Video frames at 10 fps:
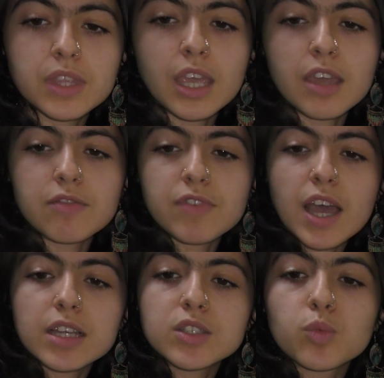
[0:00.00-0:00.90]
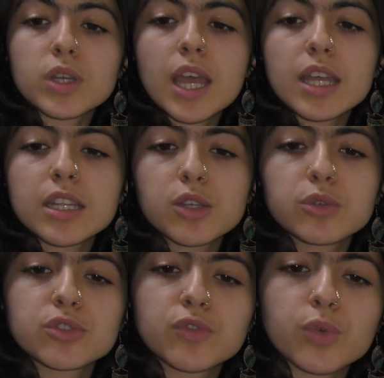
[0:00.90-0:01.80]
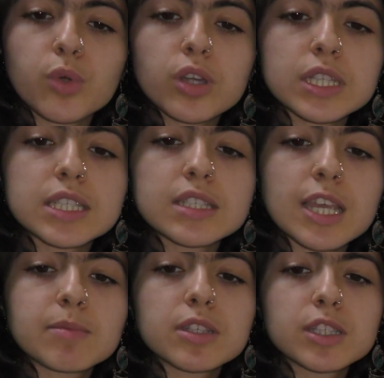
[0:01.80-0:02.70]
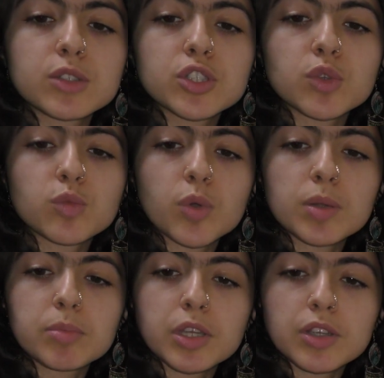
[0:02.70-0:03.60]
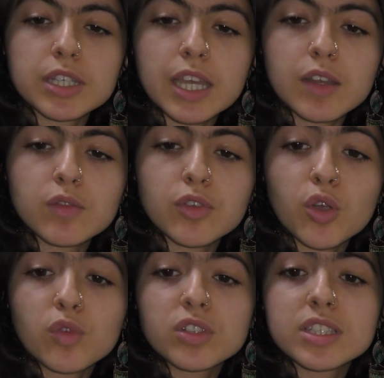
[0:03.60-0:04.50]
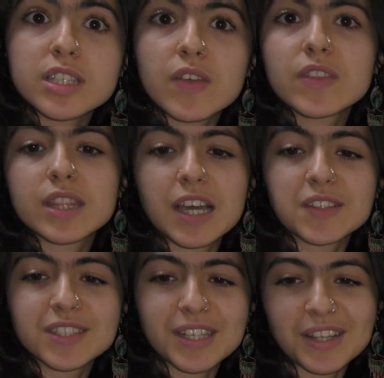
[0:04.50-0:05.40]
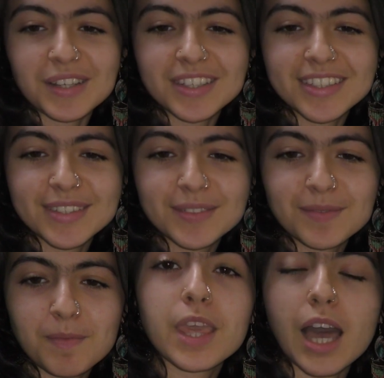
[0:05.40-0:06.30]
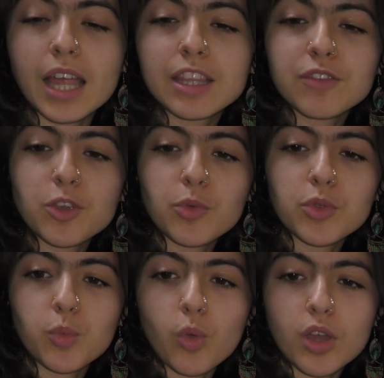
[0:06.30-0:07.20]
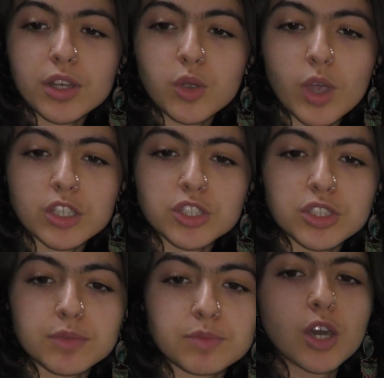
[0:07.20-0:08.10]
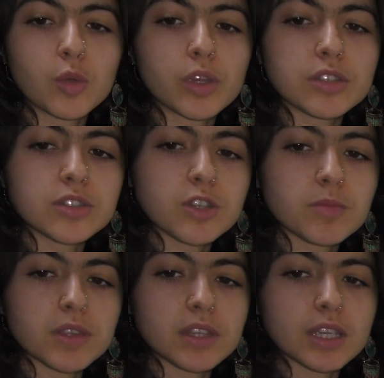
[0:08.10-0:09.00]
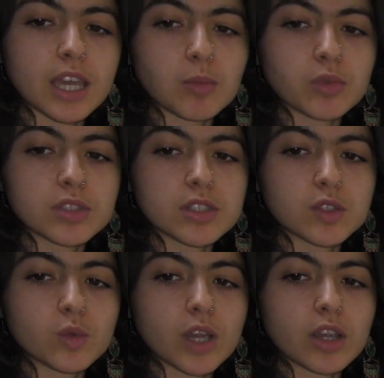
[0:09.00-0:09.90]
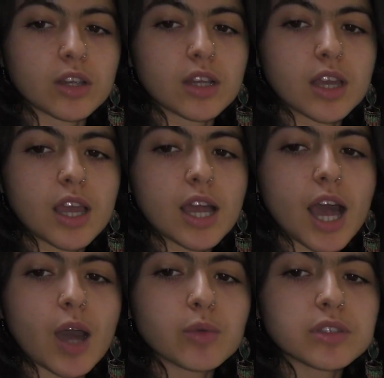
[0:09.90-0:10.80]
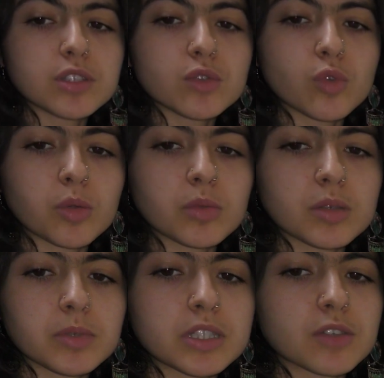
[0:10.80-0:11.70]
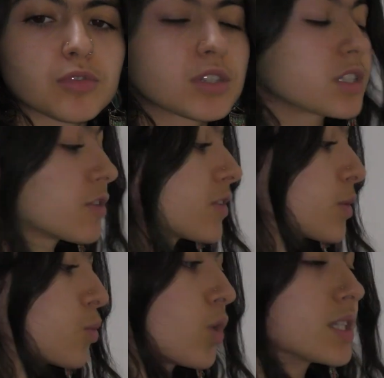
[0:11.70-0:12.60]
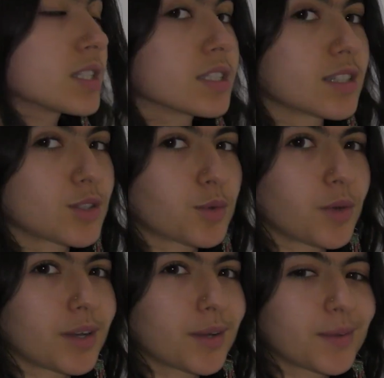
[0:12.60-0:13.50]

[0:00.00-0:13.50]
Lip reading: In fact, when n equals 4, the same solution won't appear again for over 7,000 years. I leave you with one question. We assume that the game was a square. How would this formula be different if it wasn't a square?